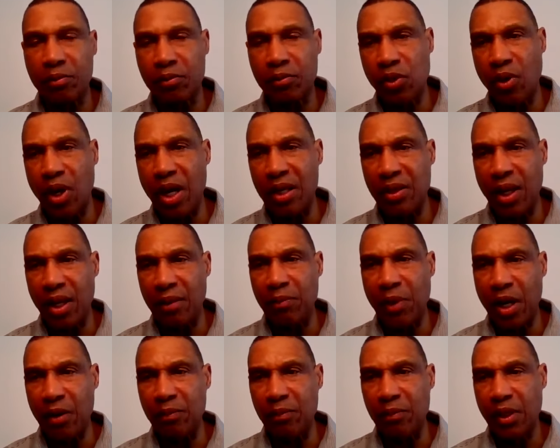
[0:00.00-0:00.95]
So
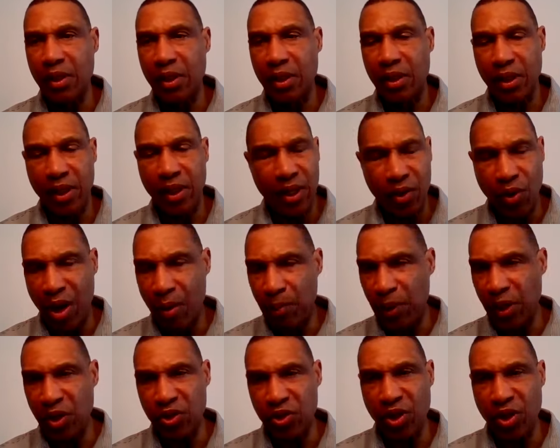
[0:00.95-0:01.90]
I know our
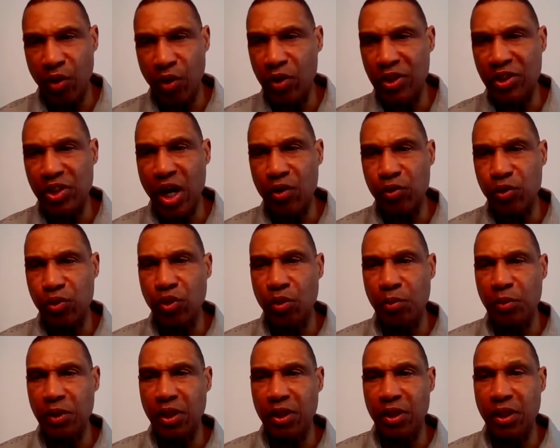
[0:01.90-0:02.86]
players are going to reach out
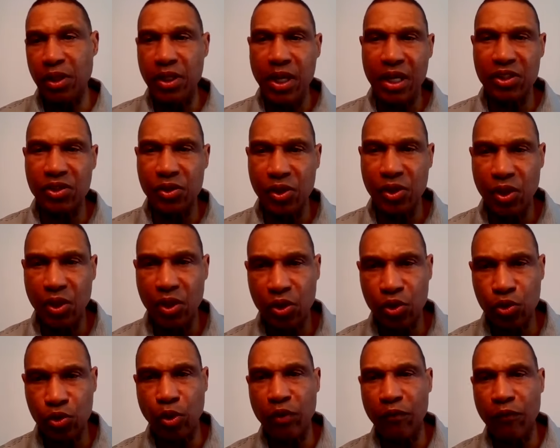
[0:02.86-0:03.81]
to him in the next
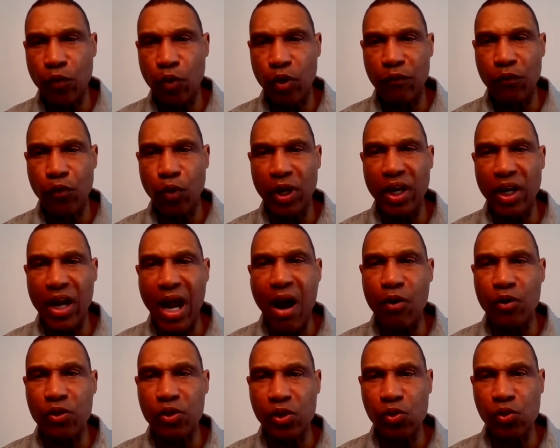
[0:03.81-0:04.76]
24 to 48
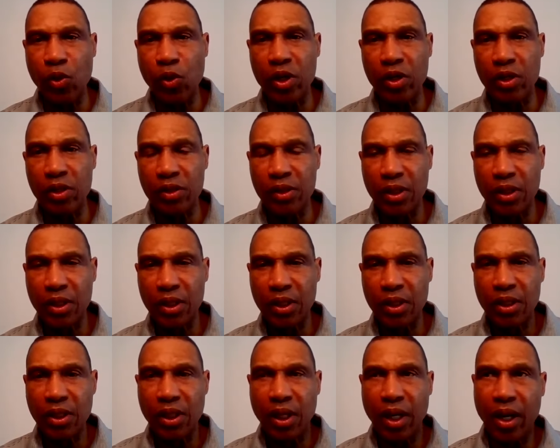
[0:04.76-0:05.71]
hours as well.
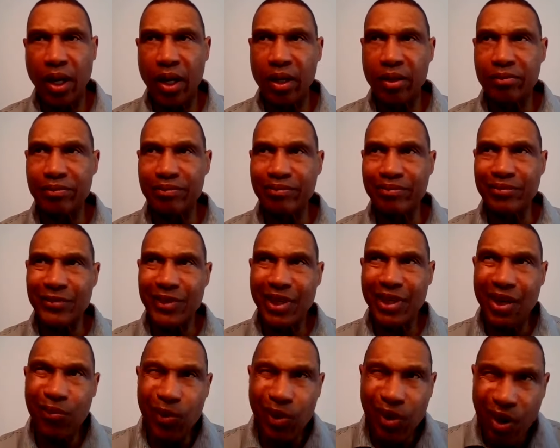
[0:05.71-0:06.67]

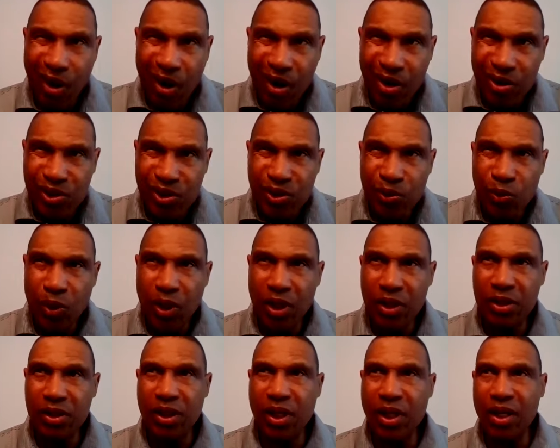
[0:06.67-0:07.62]
In regards to
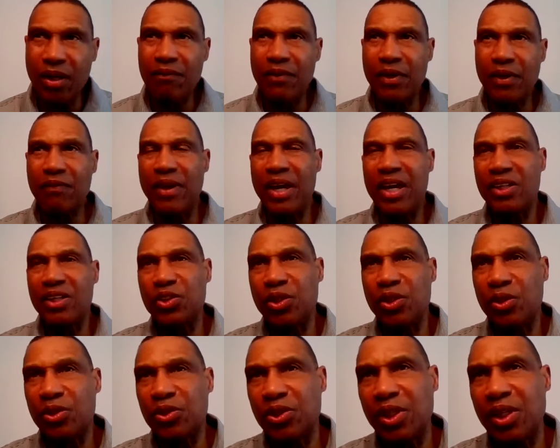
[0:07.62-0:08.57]
what Vic
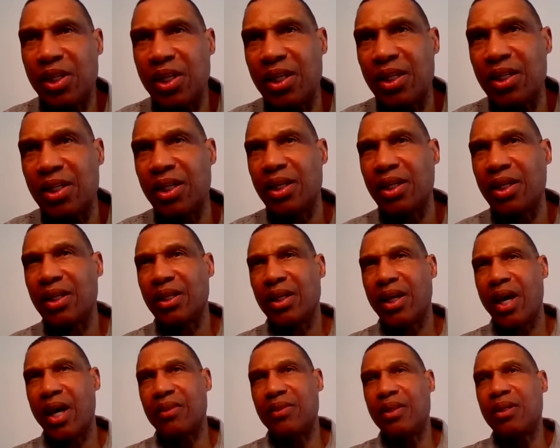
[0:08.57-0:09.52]
Fangio said,
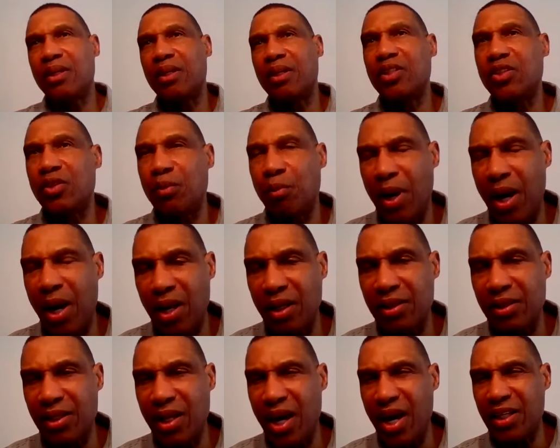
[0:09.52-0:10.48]
I think he
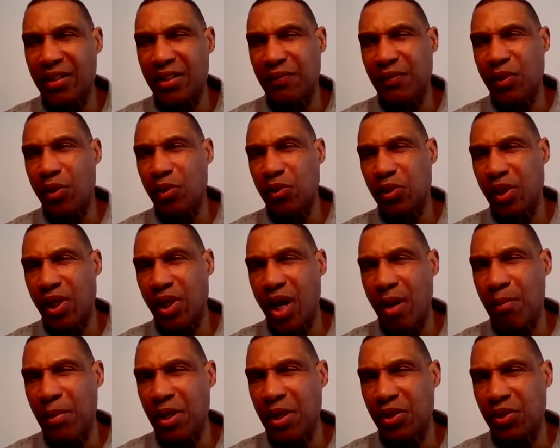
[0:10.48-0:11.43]
apologized for those
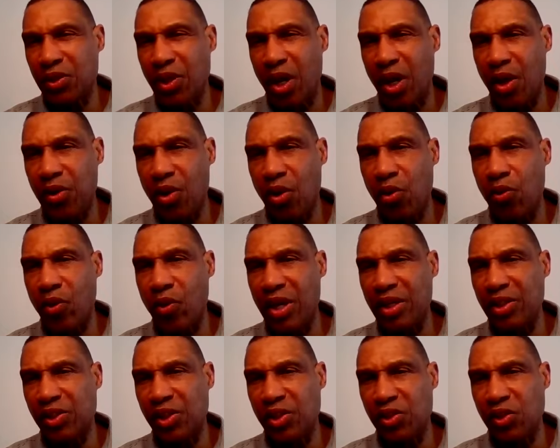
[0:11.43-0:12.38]
comments. No
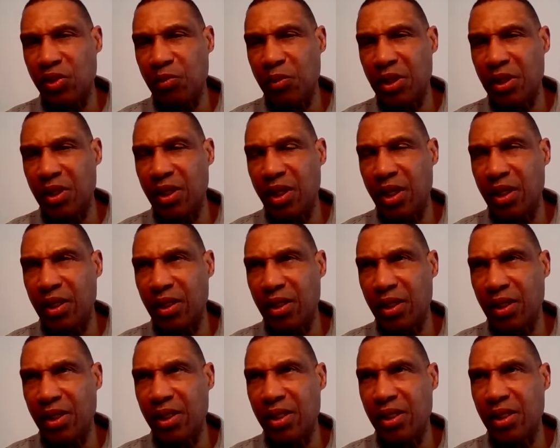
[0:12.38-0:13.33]
racism in
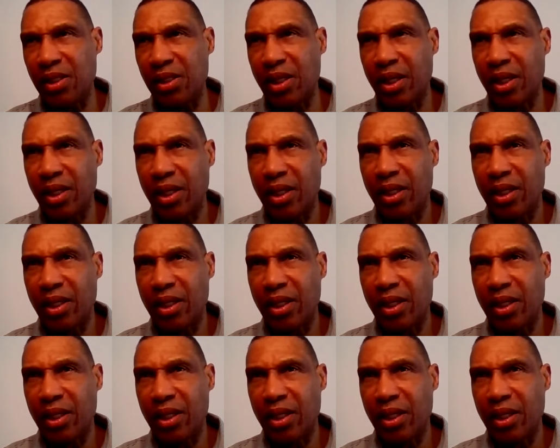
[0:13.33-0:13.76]
the league.